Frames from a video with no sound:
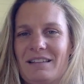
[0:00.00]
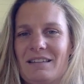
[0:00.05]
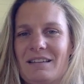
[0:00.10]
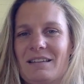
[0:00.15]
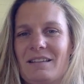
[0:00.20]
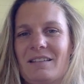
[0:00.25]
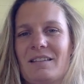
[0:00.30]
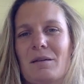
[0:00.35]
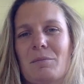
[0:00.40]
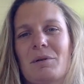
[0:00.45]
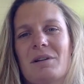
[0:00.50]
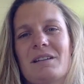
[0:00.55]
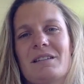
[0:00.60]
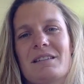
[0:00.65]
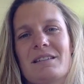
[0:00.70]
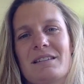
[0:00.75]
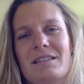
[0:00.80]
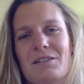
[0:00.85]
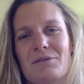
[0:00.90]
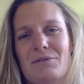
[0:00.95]
that somebody
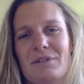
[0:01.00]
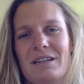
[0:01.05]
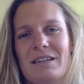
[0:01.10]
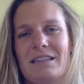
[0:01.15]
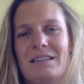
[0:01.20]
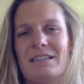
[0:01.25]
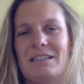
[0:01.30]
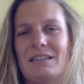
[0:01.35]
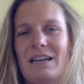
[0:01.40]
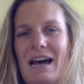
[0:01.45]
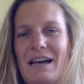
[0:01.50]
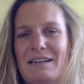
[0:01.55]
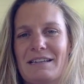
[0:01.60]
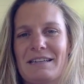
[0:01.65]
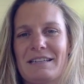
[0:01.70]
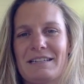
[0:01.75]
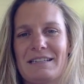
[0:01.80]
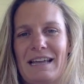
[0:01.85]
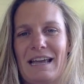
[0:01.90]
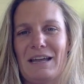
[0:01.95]
still needed to
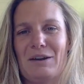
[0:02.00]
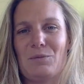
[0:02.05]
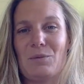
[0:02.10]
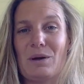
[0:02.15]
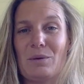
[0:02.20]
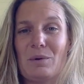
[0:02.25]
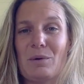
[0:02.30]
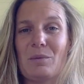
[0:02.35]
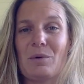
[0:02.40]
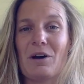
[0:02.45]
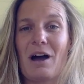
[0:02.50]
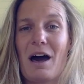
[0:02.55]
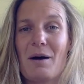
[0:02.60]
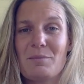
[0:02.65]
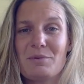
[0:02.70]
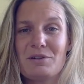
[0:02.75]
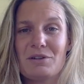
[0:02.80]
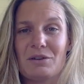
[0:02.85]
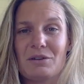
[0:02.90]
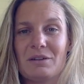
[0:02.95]
understand where we were up
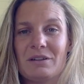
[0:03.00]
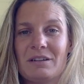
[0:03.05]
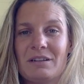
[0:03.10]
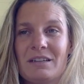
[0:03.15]
to.